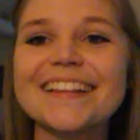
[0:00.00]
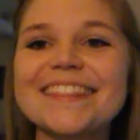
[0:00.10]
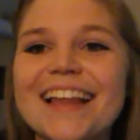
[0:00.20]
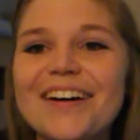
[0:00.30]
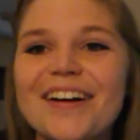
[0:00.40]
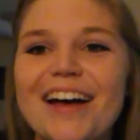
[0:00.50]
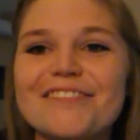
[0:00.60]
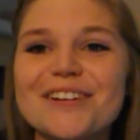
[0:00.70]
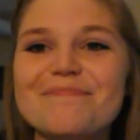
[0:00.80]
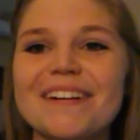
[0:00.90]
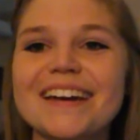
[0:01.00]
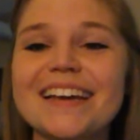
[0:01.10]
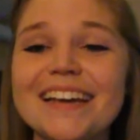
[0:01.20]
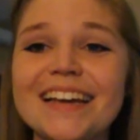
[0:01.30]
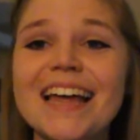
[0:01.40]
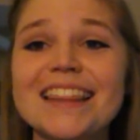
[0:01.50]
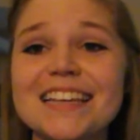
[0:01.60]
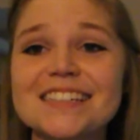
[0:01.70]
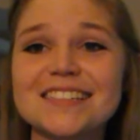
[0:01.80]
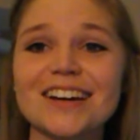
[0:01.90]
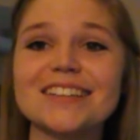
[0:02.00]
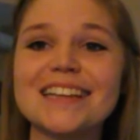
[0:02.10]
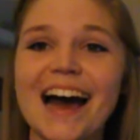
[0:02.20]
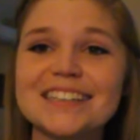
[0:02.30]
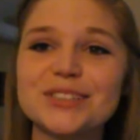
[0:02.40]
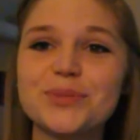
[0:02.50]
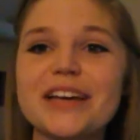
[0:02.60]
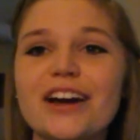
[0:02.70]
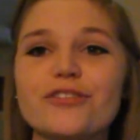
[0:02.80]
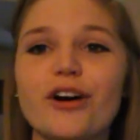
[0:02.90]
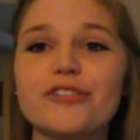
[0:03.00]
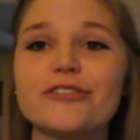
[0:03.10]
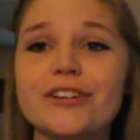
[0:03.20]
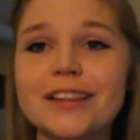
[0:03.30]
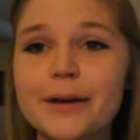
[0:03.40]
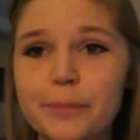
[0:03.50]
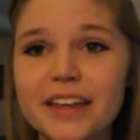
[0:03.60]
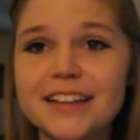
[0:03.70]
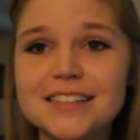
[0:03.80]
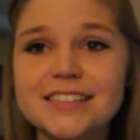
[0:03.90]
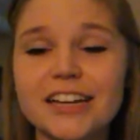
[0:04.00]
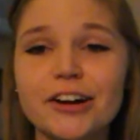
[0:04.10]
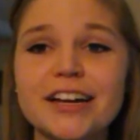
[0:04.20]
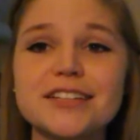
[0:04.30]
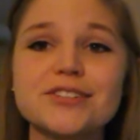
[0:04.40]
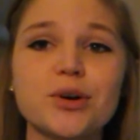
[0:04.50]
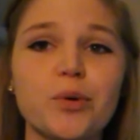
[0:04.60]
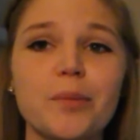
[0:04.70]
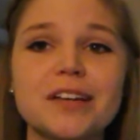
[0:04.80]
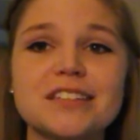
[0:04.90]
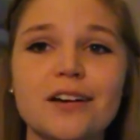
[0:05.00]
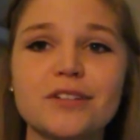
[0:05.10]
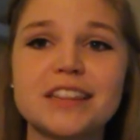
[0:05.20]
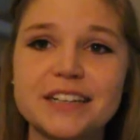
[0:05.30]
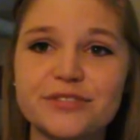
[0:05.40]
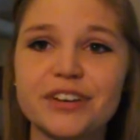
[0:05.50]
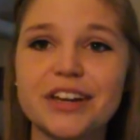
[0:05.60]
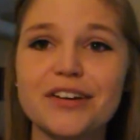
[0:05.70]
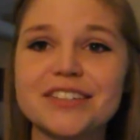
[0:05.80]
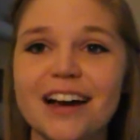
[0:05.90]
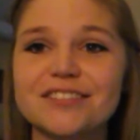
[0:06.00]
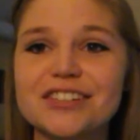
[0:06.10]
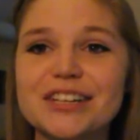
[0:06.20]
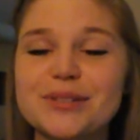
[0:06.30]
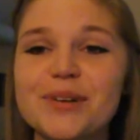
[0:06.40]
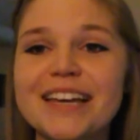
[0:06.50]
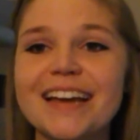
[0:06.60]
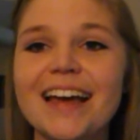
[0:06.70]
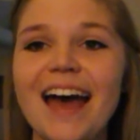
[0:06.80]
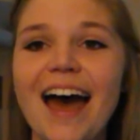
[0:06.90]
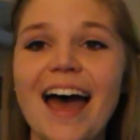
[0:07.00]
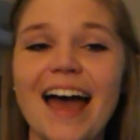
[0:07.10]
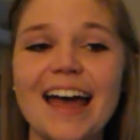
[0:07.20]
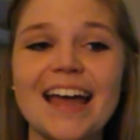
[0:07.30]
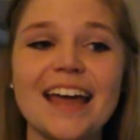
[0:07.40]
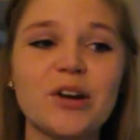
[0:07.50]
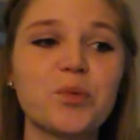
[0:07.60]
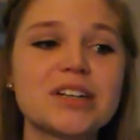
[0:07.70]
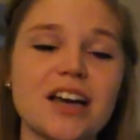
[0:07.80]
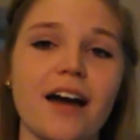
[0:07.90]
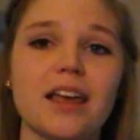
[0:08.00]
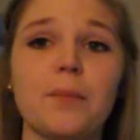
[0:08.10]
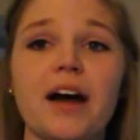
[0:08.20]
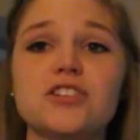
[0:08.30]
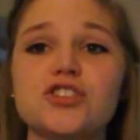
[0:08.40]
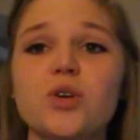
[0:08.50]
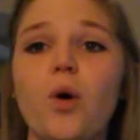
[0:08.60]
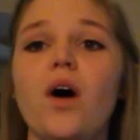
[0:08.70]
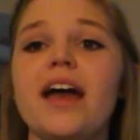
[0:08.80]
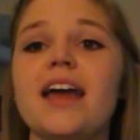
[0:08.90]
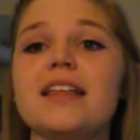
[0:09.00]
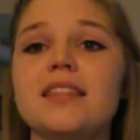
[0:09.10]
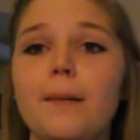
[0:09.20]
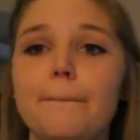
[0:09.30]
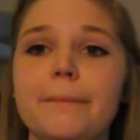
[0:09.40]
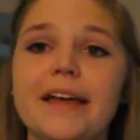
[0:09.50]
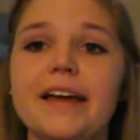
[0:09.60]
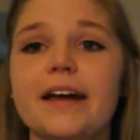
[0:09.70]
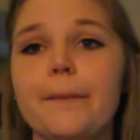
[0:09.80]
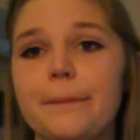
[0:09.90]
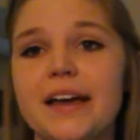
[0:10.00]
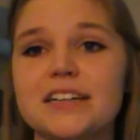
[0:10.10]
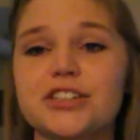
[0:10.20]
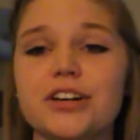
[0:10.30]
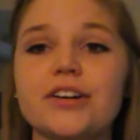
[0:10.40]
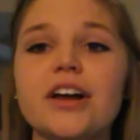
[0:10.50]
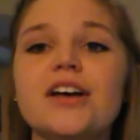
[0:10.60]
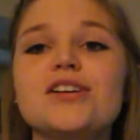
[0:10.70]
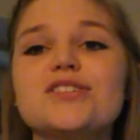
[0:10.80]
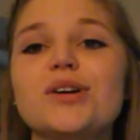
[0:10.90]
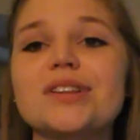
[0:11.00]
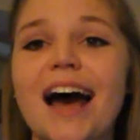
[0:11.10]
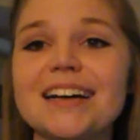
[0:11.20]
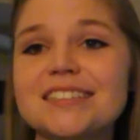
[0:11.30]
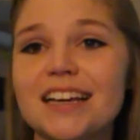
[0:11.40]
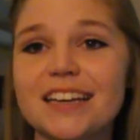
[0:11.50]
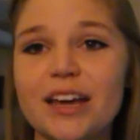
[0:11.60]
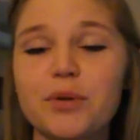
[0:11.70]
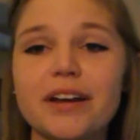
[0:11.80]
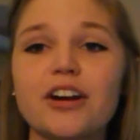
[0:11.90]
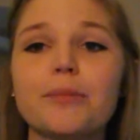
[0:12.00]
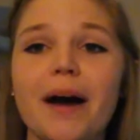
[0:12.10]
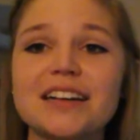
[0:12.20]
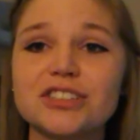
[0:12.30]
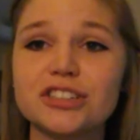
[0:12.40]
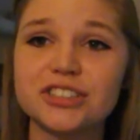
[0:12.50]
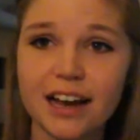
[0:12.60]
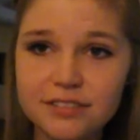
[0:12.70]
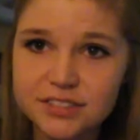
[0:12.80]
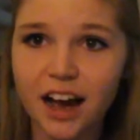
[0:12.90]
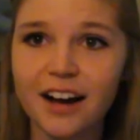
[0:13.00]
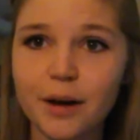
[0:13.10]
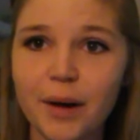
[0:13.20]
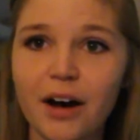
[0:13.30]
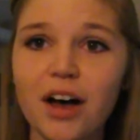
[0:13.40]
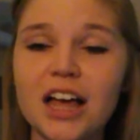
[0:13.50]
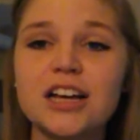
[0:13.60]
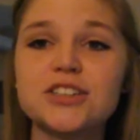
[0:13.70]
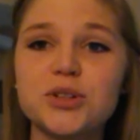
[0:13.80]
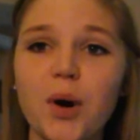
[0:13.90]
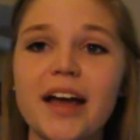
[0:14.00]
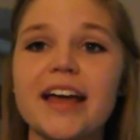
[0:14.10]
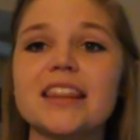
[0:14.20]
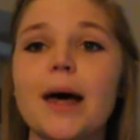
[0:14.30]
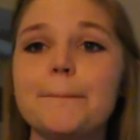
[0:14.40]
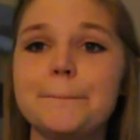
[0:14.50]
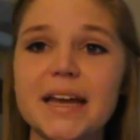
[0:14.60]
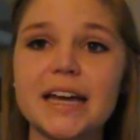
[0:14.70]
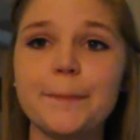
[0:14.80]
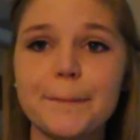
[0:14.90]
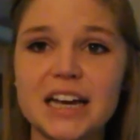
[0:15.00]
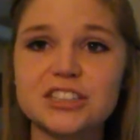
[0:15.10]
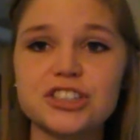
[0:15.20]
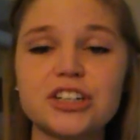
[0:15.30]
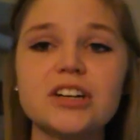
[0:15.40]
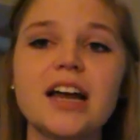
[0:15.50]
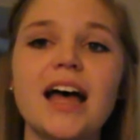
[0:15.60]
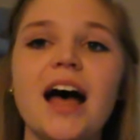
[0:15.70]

Hello everybody! This is our last week of our Philippians series, so we'll be done with these videos after this week. And we're talking about joy in the big picture. So last Sunday we heard Pastor Jeff talk about joy in the big picture.